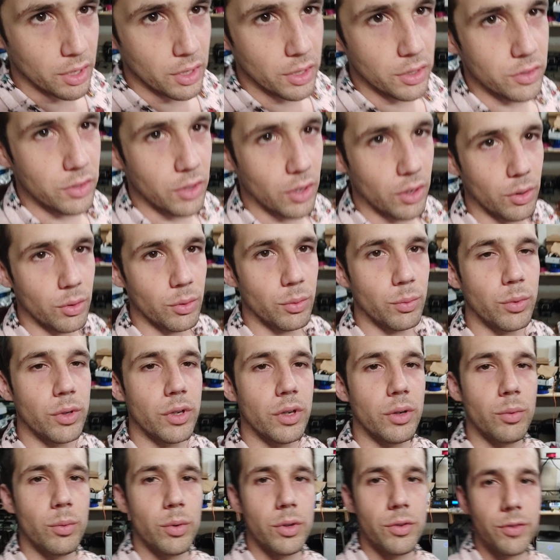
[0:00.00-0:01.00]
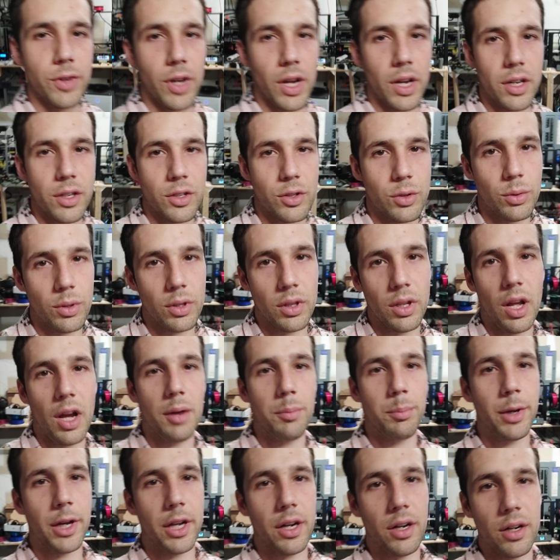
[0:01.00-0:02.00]
So we've got to do a
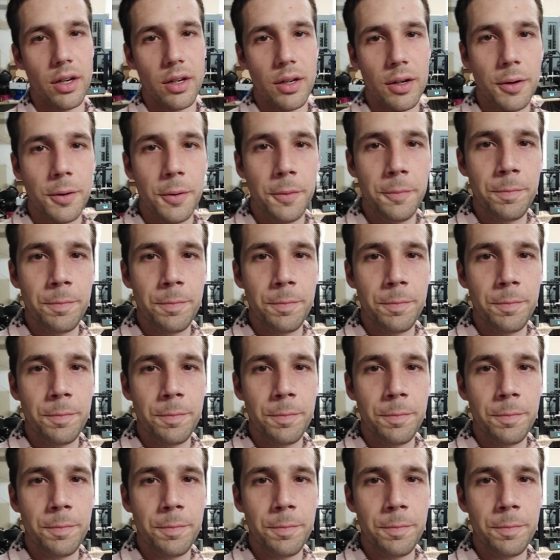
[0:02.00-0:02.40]
lot better